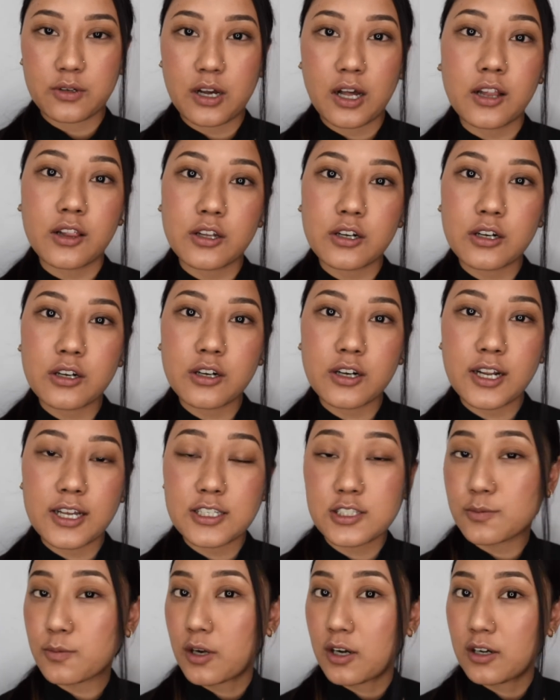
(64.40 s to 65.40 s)
color
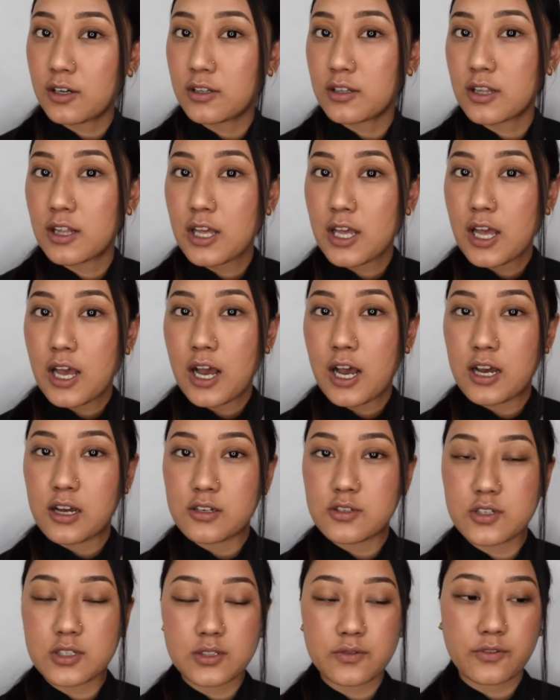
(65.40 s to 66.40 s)
as well,
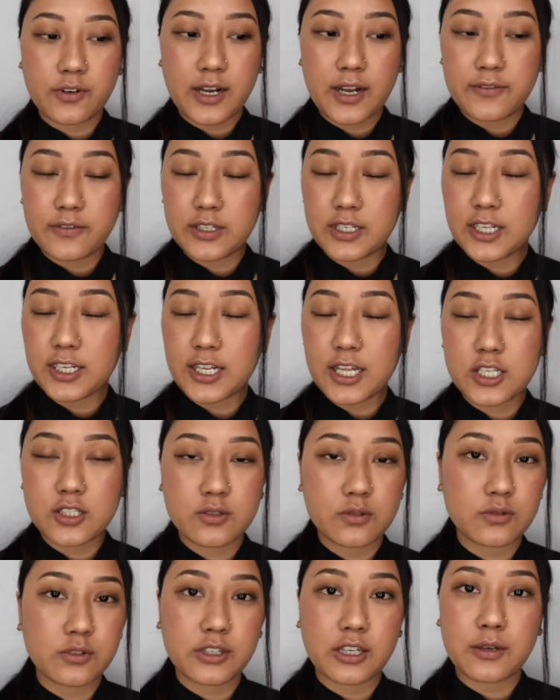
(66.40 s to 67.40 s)
just for everyday
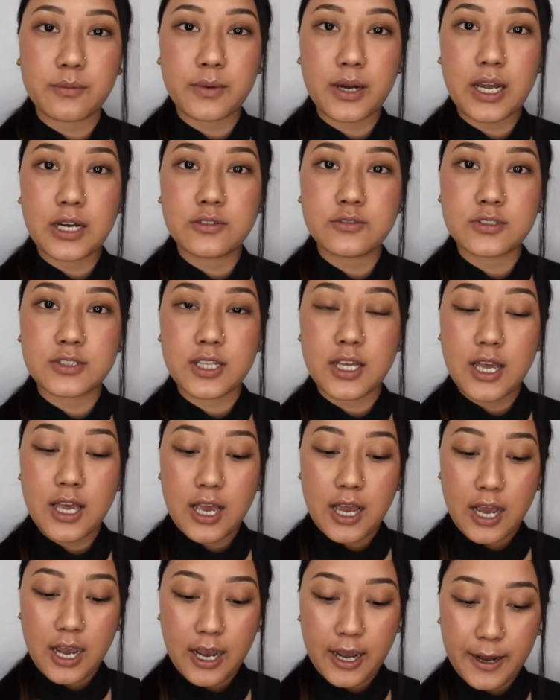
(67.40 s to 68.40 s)
natural looking brows.
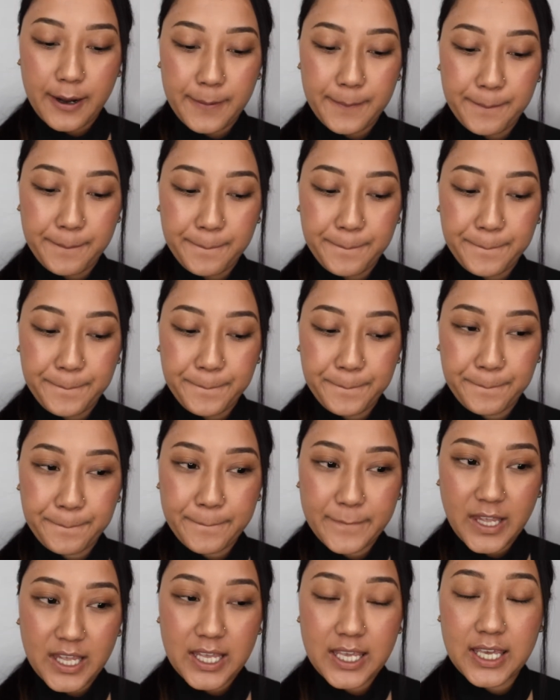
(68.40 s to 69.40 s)

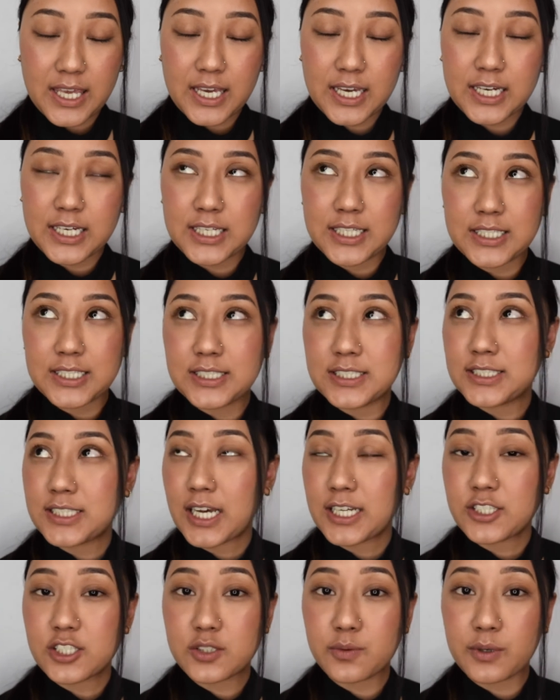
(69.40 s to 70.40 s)
And
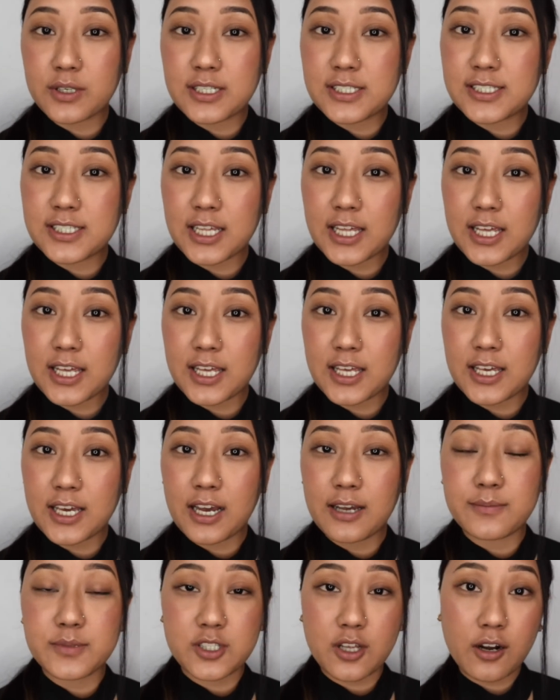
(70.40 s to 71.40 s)
I just want to say
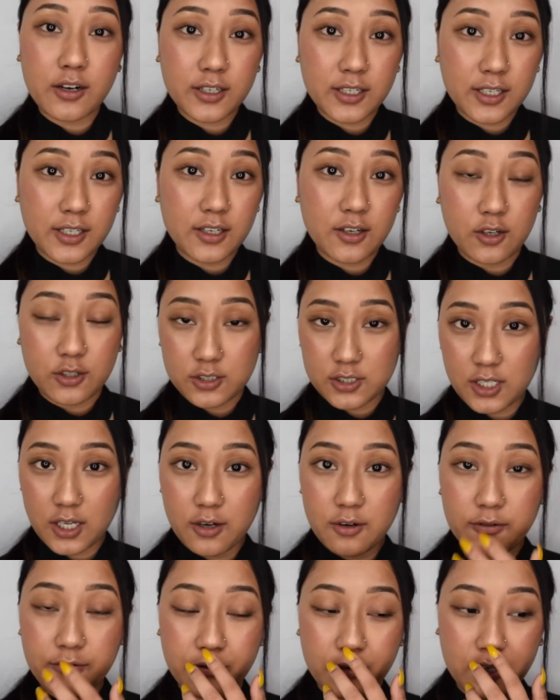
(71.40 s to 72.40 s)
I'm sorry
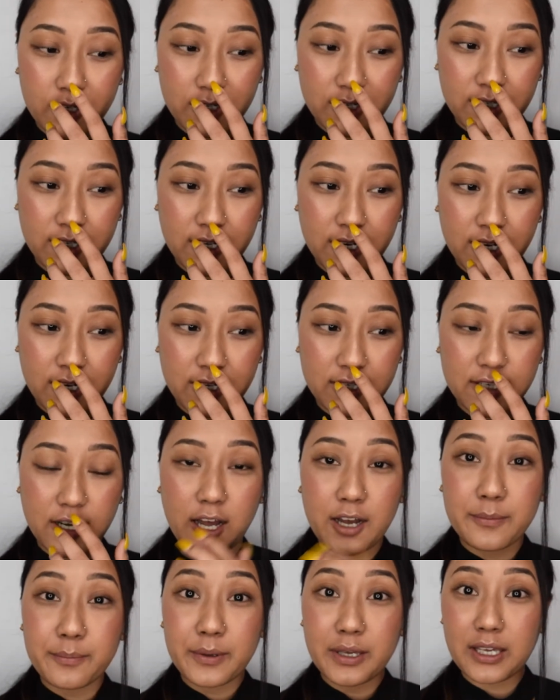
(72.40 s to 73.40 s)
also for
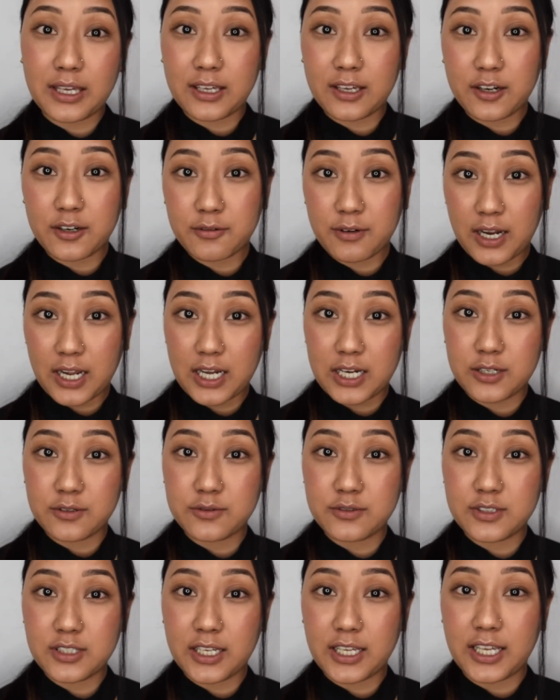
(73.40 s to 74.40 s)
not being
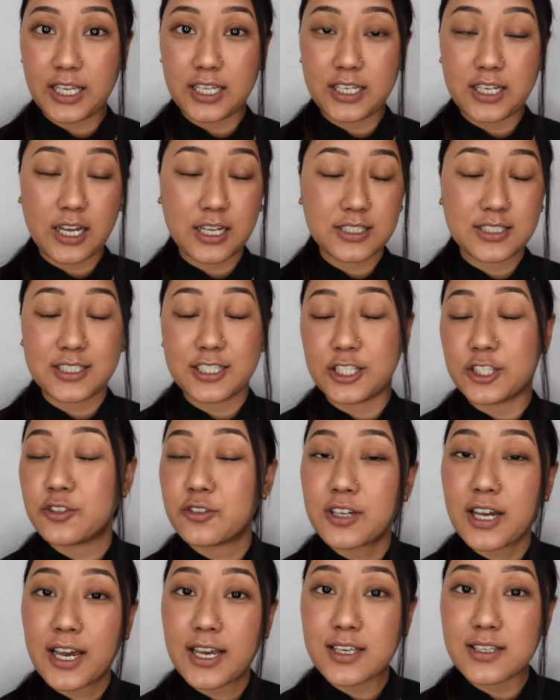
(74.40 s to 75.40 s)
around and not seeing you
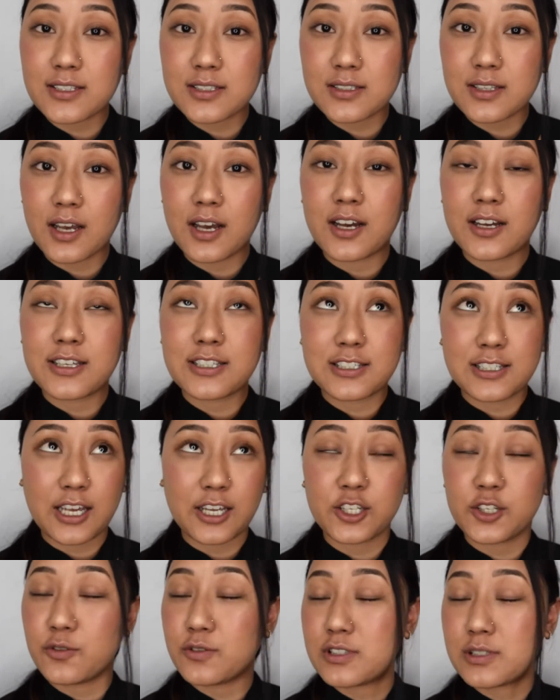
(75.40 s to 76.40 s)
guys. I
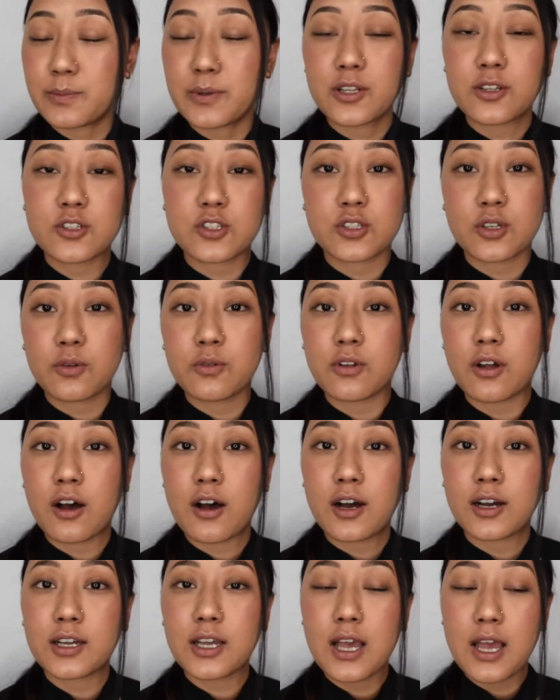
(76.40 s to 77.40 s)
know it's been so
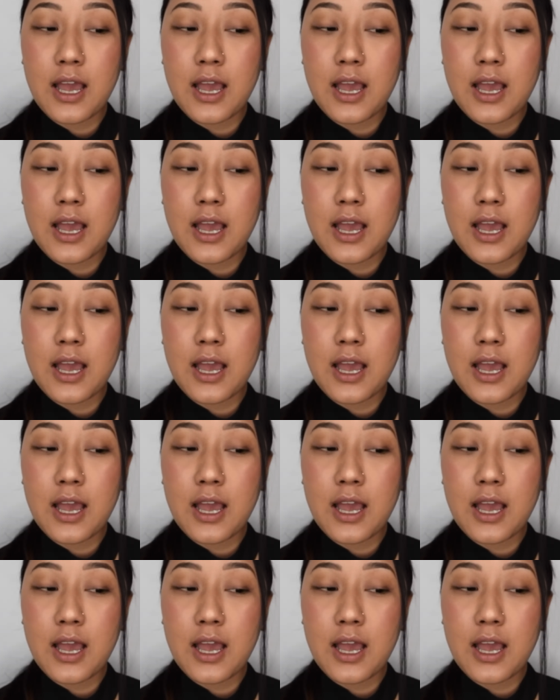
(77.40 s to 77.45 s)
long,